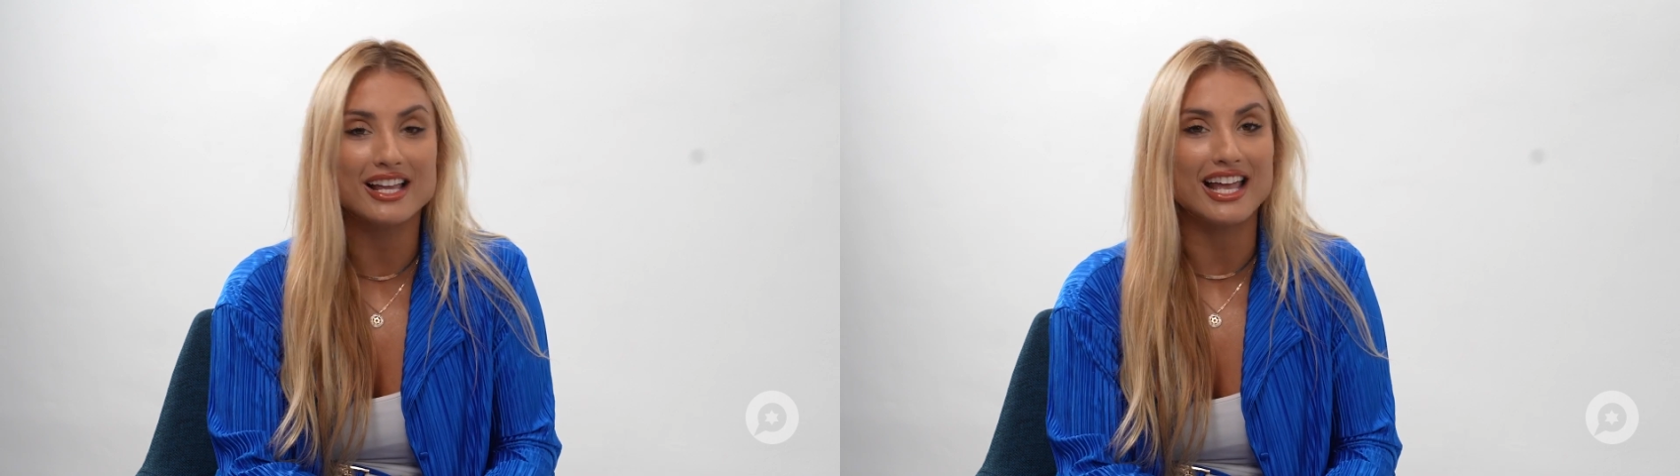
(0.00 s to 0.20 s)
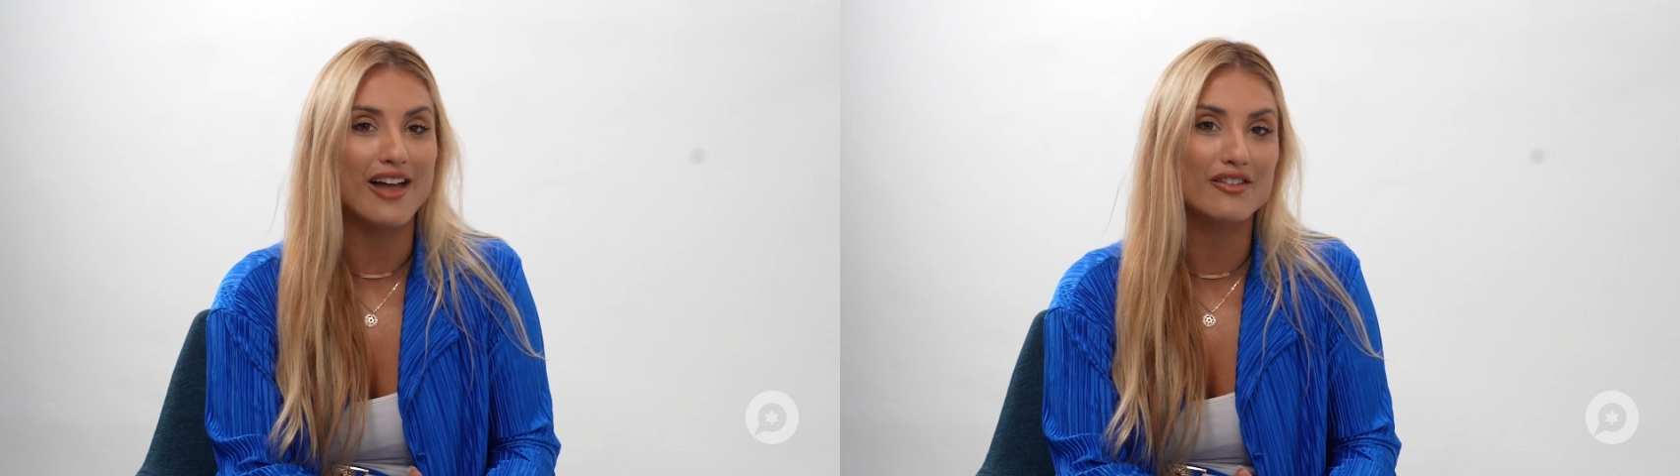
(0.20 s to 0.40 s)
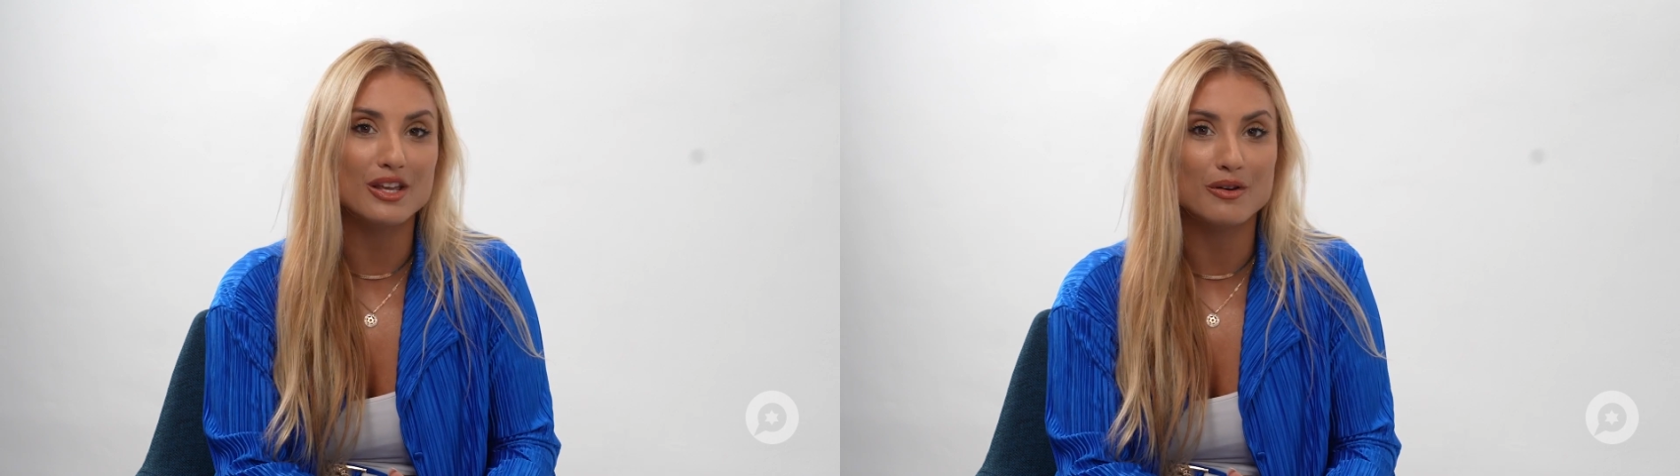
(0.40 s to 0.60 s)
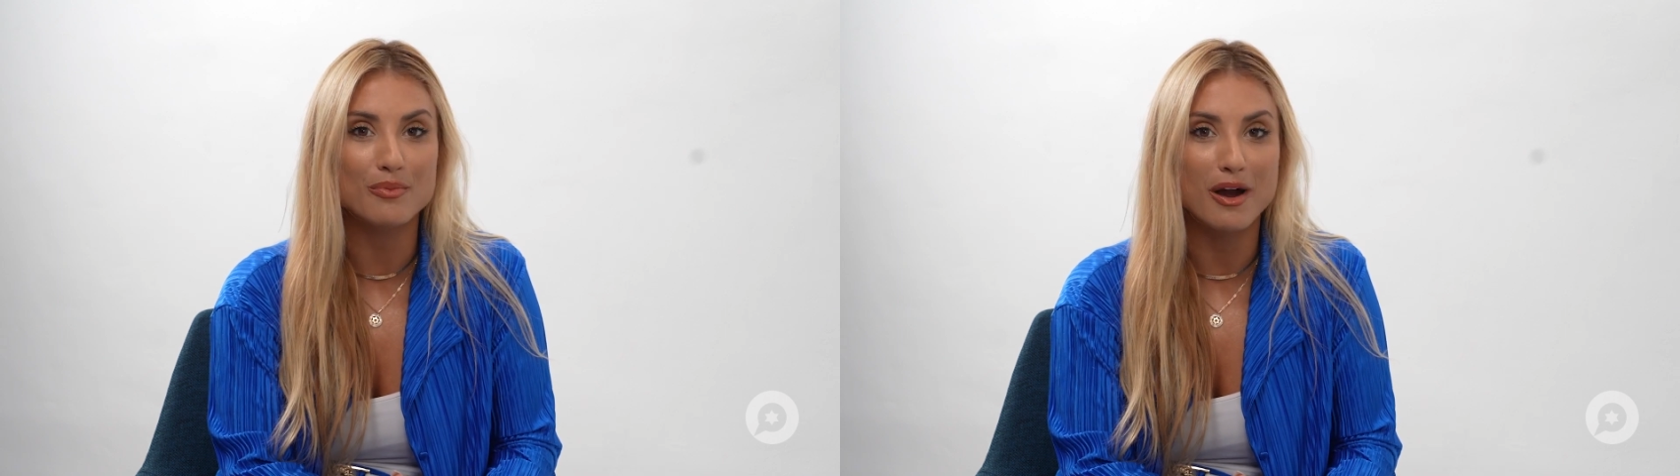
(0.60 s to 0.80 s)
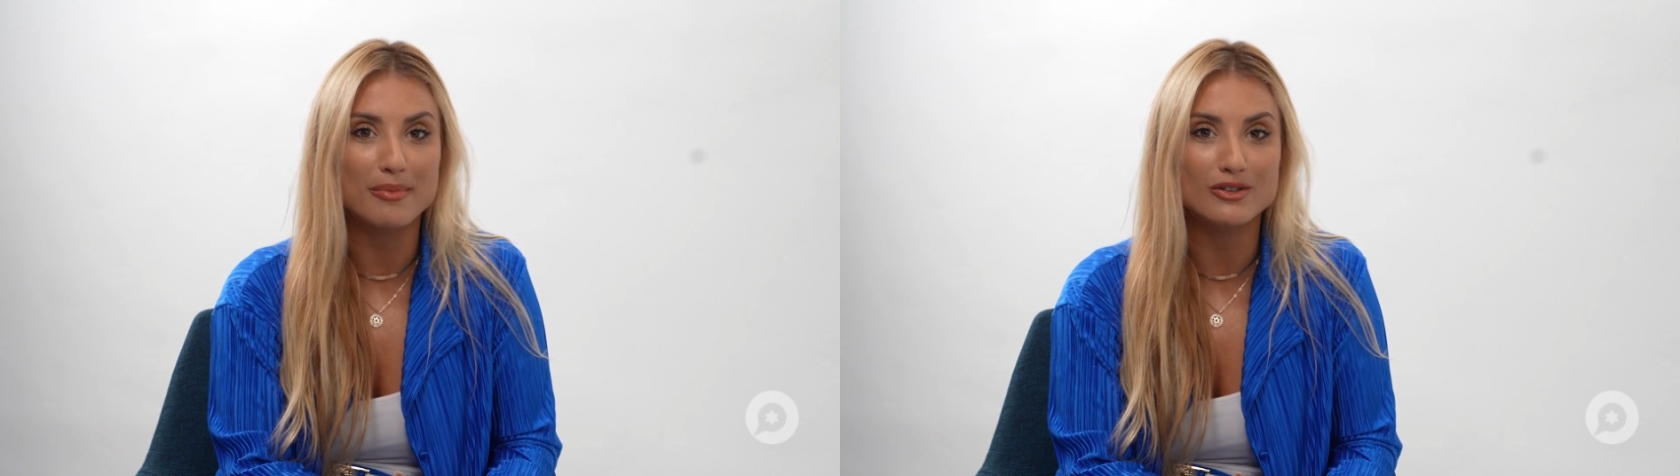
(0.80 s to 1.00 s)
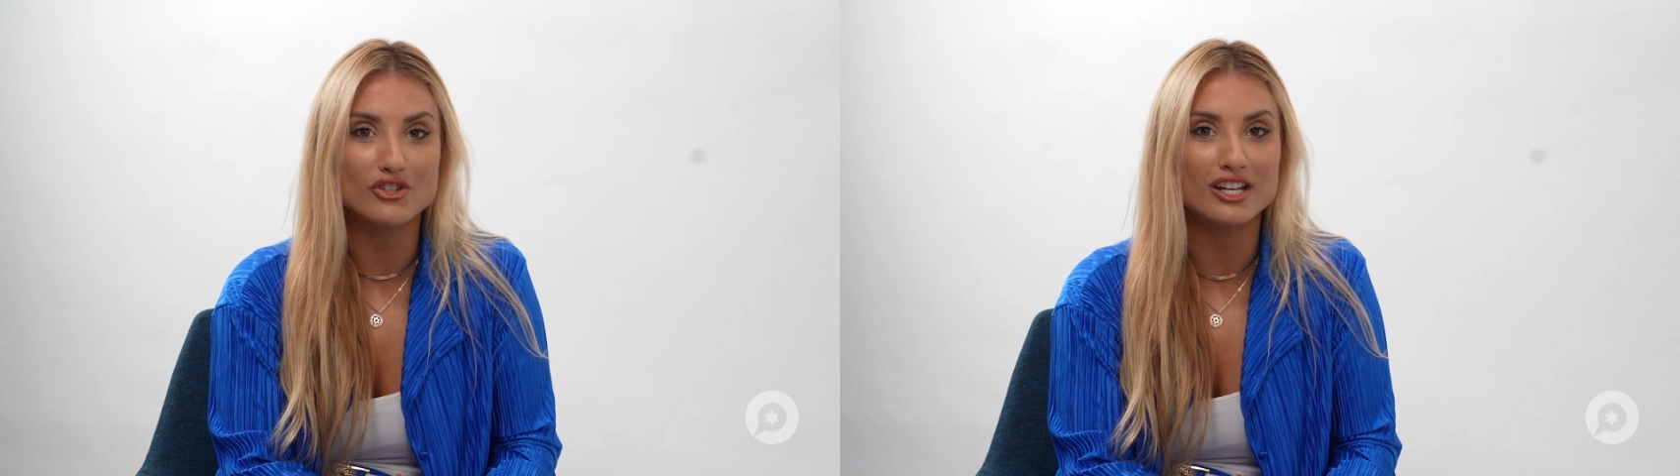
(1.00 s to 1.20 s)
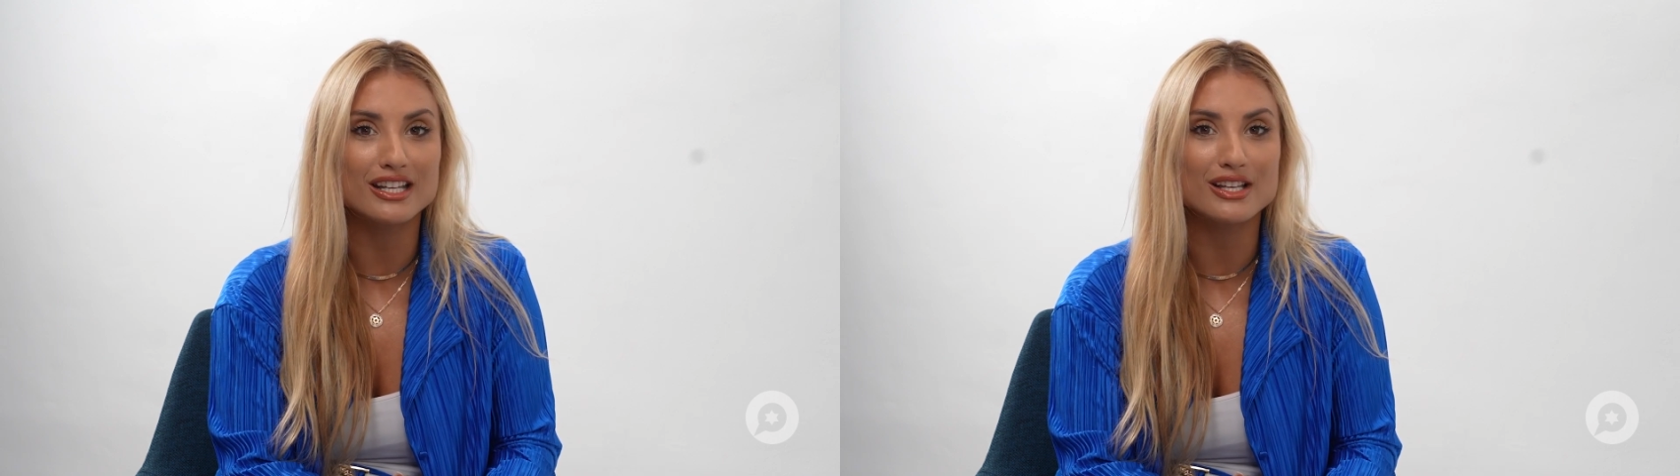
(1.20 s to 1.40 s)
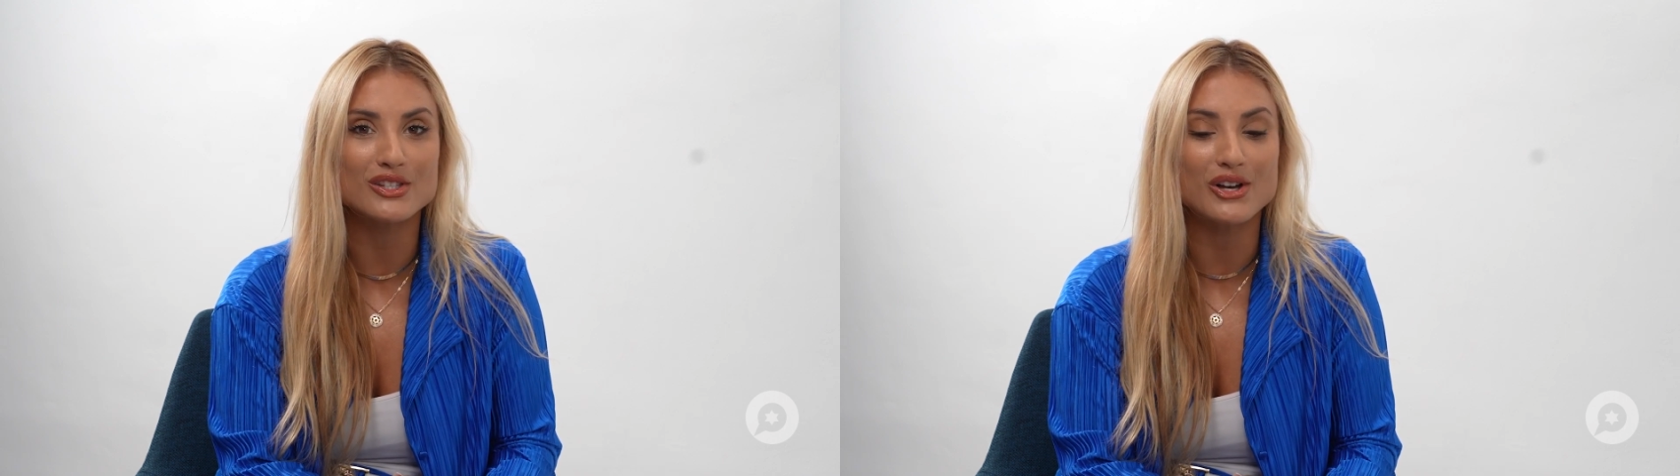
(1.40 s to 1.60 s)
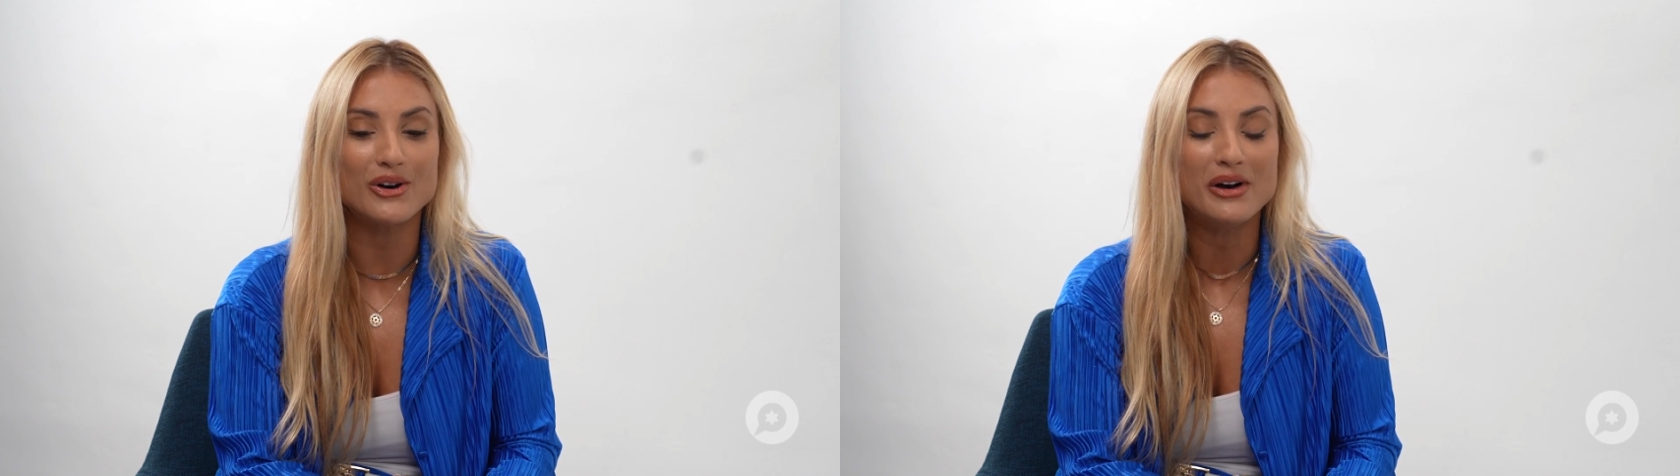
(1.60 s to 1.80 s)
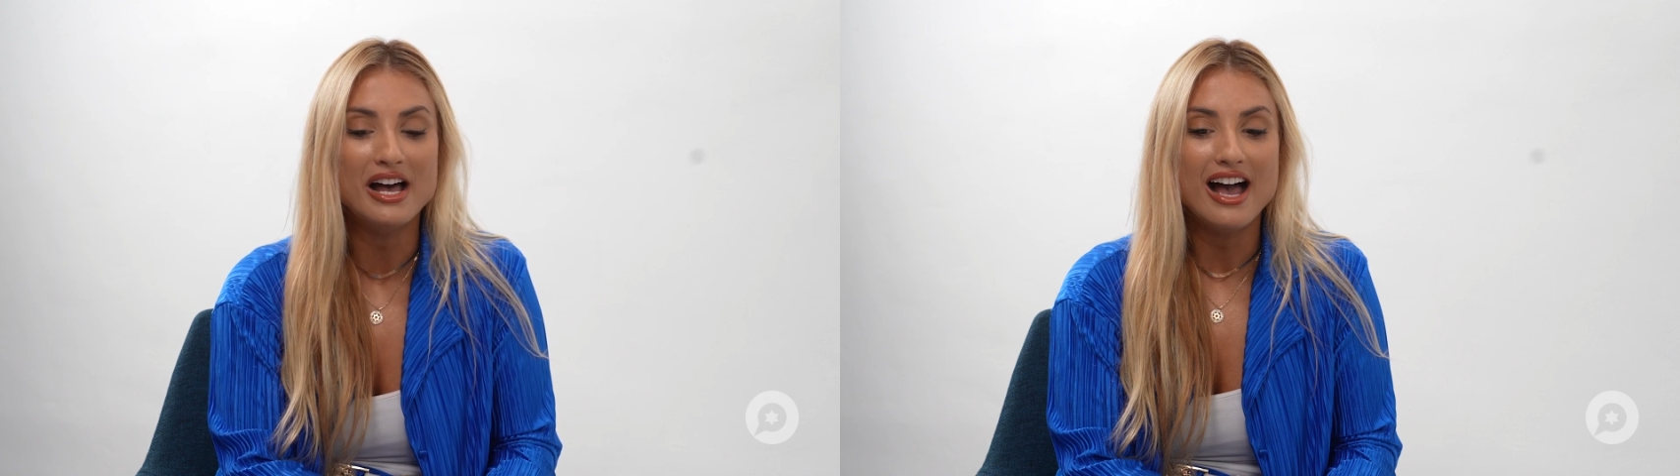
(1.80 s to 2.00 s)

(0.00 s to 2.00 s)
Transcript: Like everything with Barbie was trending. So